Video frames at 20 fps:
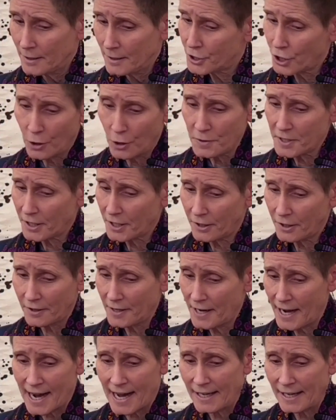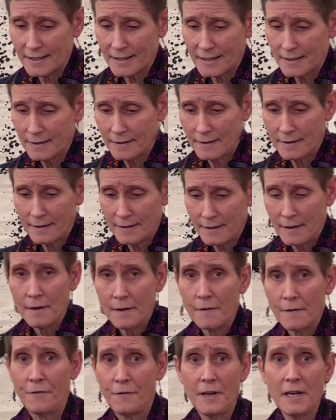Chosen or not,
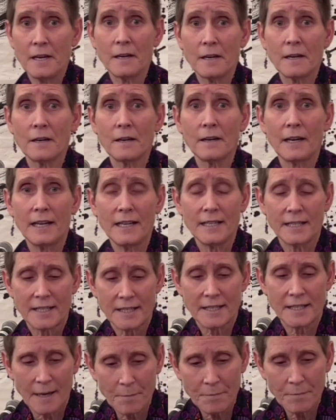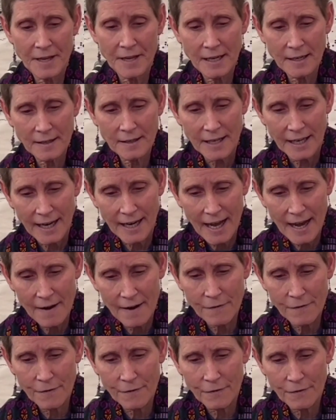fear is something that
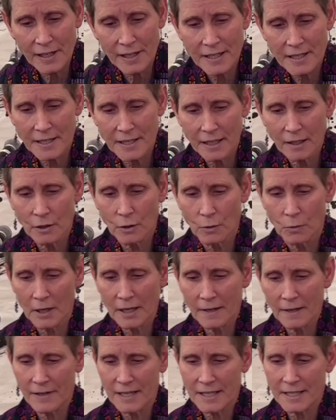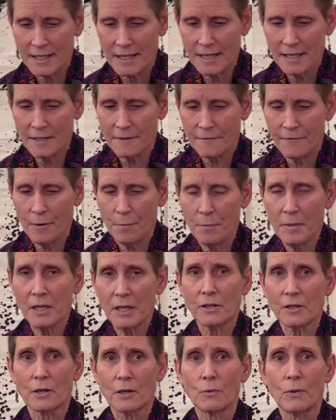every single one of us is
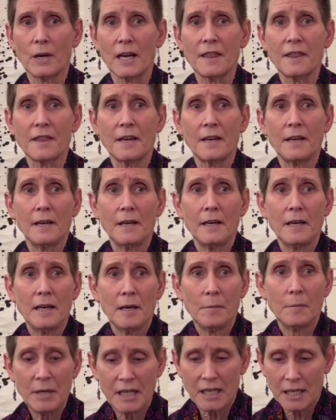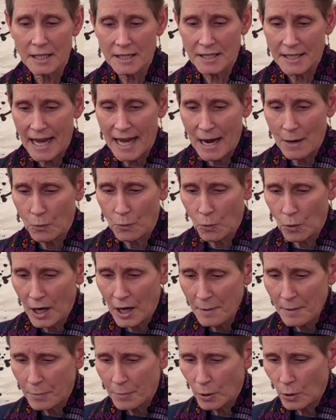familiar with, because at
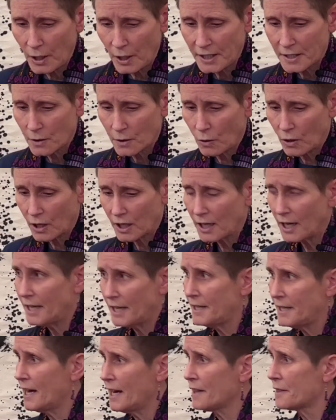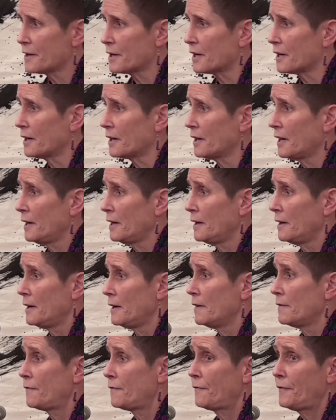one point or another,
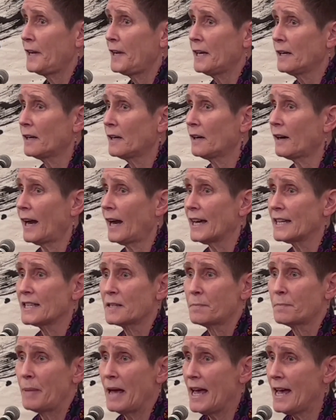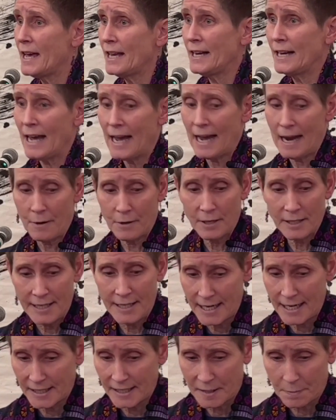fear has been our
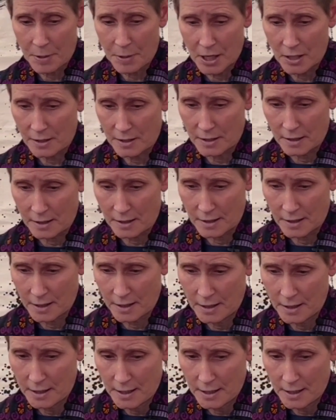dance partner.